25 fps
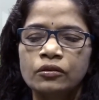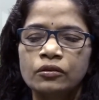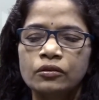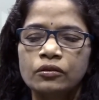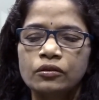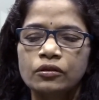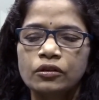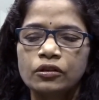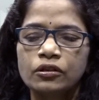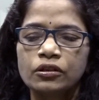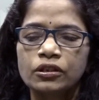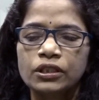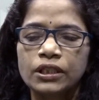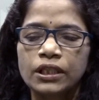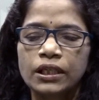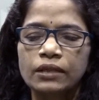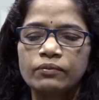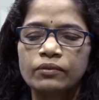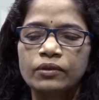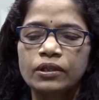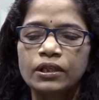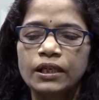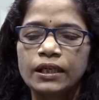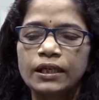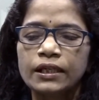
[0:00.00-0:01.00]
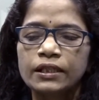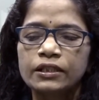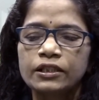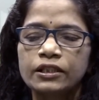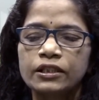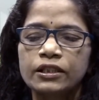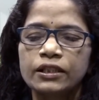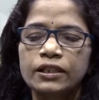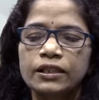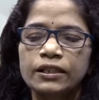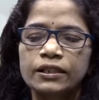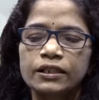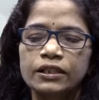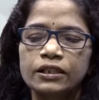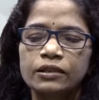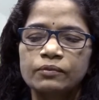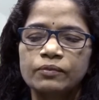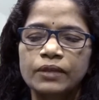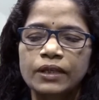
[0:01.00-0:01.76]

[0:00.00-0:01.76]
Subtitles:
the tribal health related